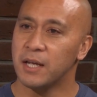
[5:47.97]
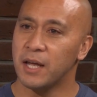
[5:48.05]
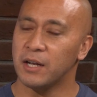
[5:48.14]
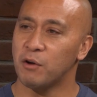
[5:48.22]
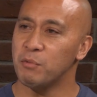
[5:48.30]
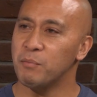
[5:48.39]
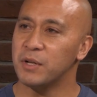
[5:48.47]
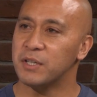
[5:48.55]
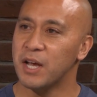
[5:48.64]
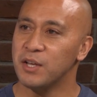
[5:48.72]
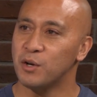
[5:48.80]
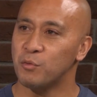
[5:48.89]
And I remember
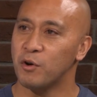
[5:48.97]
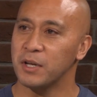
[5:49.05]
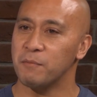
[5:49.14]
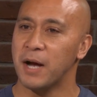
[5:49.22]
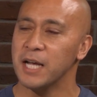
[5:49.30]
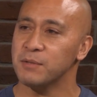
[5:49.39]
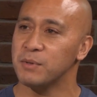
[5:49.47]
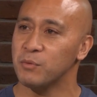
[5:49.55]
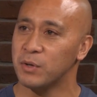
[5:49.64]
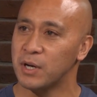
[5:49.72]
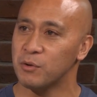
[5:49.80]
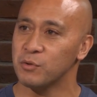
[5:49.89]
Daniel walking past me
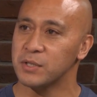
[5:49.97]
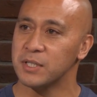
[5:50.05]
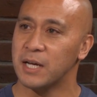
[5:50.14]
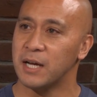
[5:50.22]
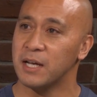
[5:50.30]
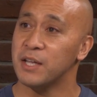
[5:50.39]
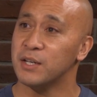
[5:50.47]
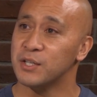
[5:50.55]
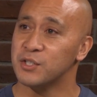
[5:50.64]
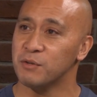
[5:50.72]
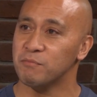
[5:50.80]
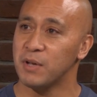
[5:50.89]
when I was in the
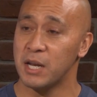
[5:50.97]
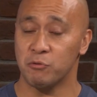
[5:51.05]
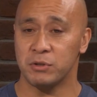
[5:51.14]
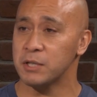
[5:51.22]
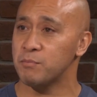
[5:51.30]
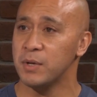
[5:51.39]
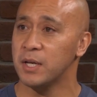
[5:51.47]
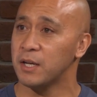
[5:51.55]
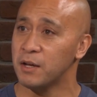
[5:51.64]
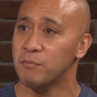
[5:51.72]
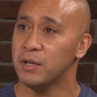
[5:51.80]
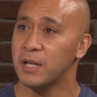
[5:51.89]
gym, and it was just me
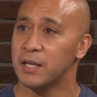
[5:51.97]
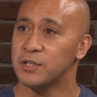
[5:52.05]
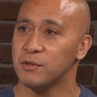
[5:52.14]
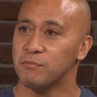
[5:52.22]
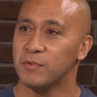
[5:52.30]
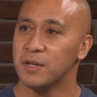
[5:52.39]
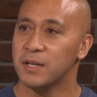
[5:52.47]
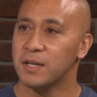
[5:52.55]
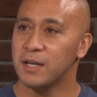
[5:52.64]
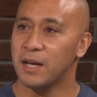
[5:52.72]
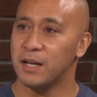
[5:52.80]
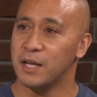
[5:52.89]
and him in that gym.
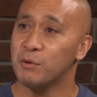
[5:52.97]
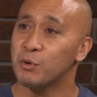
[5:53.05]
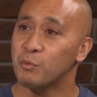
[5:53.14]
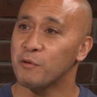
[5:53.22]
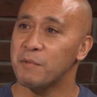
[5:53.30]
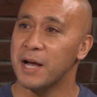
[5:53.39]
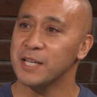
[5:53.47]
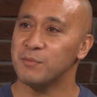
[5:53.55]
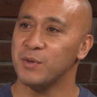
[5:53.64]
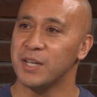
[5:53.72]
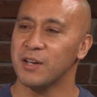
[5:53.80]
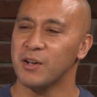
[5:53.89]
And he would walk
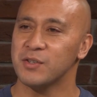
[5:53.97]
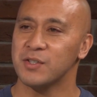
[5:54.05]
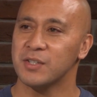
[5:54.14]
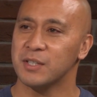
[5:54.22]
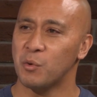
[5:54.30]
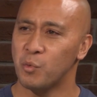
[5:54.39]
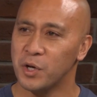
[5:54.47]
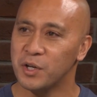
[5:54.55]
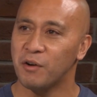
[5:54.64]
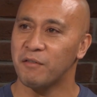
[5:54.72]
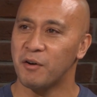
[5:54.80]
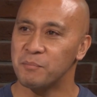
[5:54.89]
past me and he goes, the
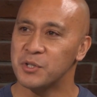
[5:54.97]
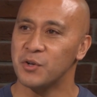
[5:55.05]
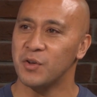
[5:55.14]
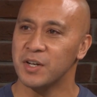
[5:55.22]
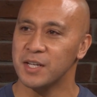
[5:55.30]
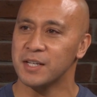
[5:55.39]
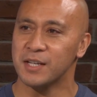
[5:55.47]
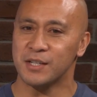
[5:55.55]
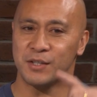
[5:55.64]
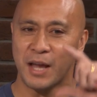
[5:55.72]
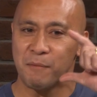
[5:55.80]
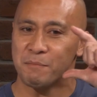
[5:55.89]
window of opportunity
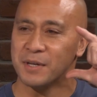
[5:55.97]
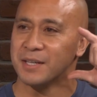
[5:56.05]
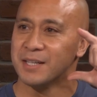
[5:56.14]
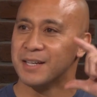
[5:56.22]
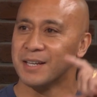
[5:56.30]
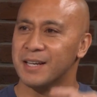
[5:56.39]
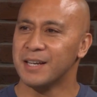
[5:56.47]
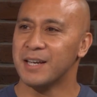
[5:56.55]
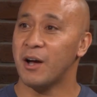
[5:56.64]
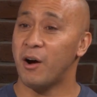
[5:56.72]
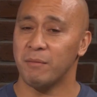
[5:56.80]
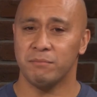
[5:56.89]
is that big.
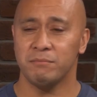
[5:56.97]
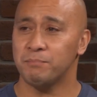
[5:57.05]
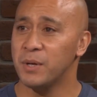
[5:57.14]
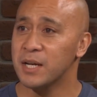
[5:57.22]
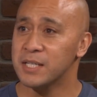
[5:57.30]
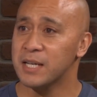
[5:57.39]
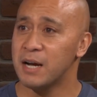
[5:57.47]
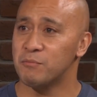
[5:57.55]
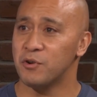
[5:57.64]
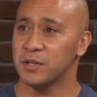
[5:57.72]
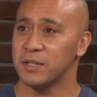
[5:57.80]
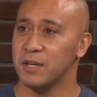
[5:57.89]
Being a
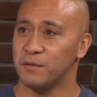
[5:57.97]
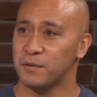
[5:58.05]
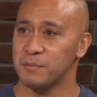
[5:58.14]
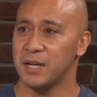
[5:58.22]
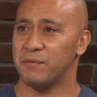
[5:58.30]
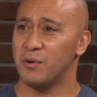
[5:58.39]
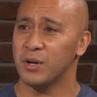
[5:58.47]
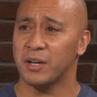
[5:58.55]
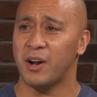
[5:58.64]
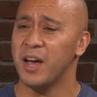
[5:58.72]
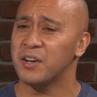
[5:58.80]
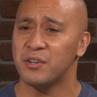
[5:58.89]
Samoan kid from South
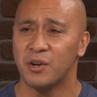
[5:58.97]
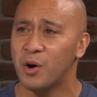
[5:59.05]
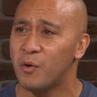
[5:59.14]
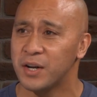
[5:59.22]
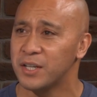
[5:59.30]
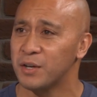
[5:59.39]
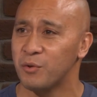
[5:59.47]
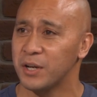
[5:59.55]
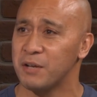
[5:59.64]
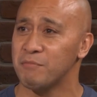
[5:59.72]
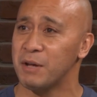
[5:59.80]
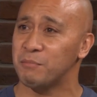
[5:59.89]
Auckland, I had no idea
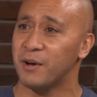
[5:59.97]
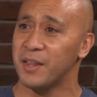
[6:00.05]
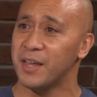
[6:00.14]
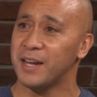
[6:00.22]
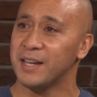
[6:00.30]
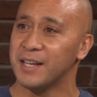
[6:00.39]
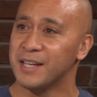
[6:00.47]
what he meant by that.